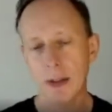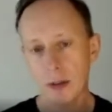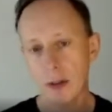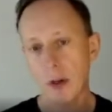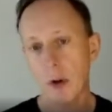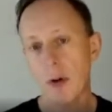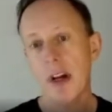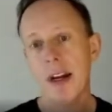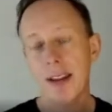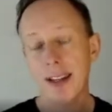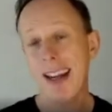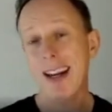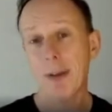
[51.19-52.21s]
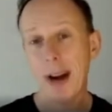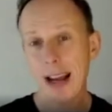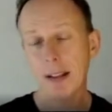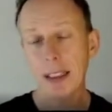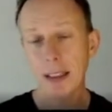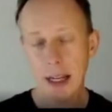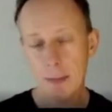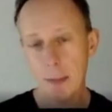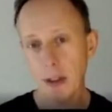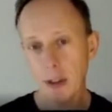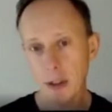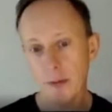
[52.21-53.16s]
And so the data wrangling, data
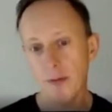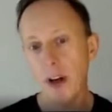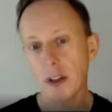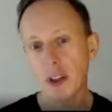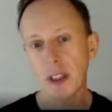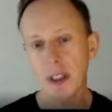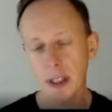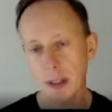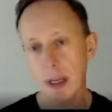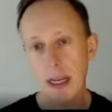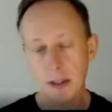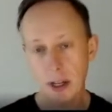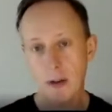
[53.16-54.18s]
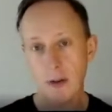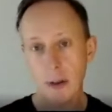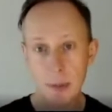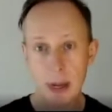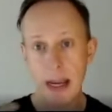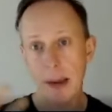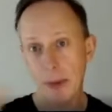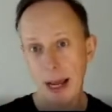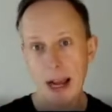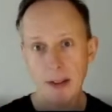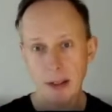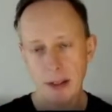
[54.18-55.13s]
munching function is essentially being able to
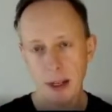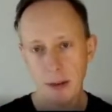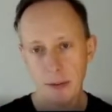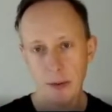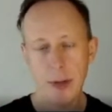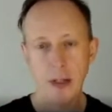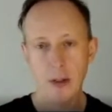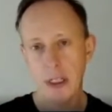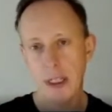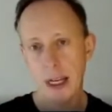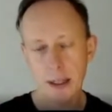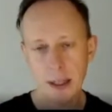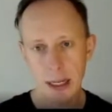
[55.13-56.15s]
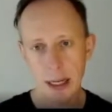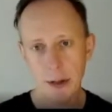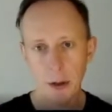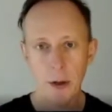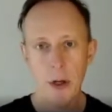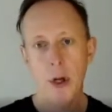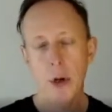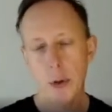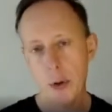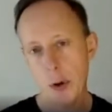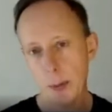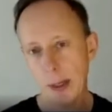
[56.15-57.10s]
access that information, get it together,
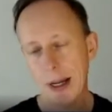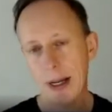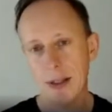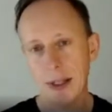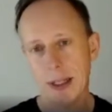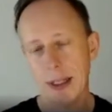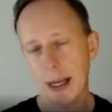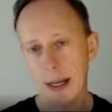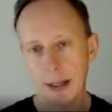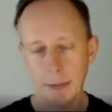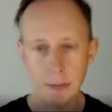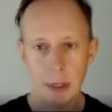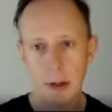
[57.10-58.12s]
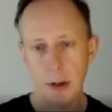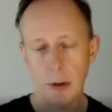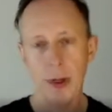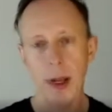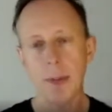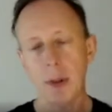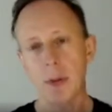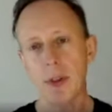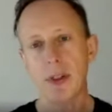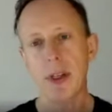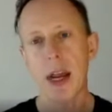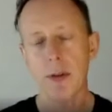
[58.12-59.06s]
normalize it, get it, you know, up to a
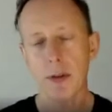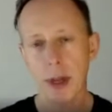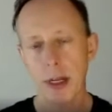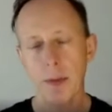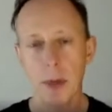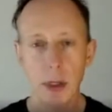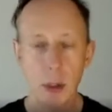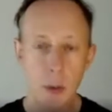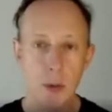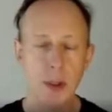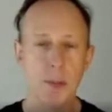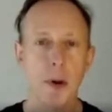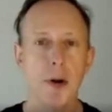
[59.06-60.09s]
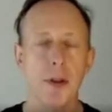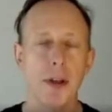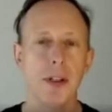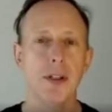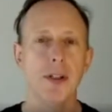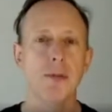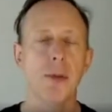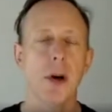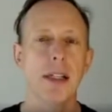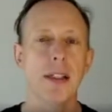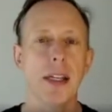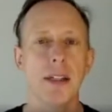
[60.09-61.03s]
standard that could be used as part of the decision
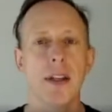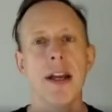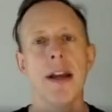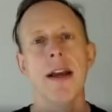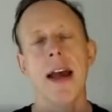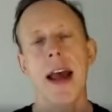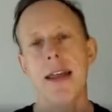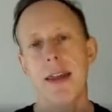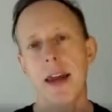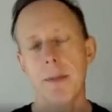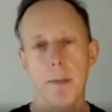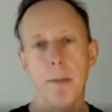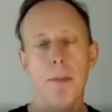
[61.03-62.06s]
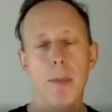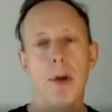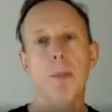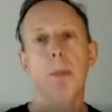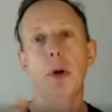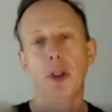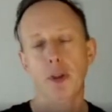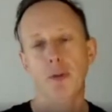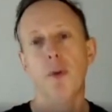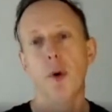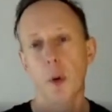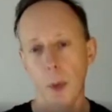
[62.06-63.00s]
process, and then, you know, pushed
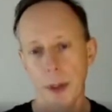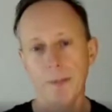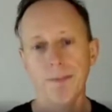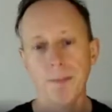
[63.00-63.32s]
forward.